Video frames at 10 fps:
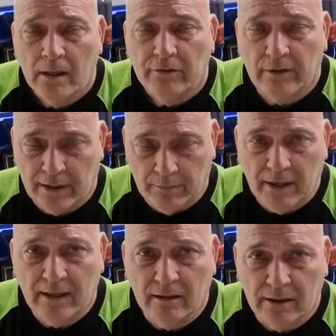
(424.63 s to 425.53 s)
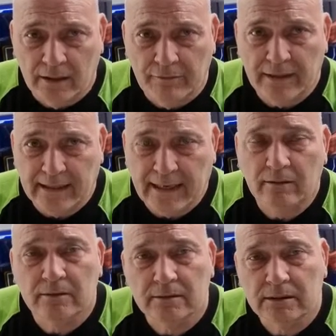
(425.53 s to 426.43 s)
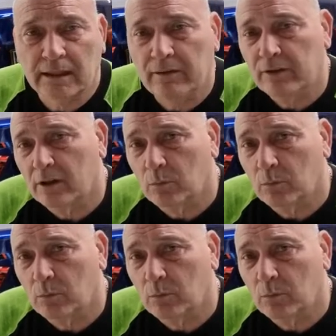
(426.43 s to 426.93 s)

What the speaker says: So anyway, I'll leave you now and give you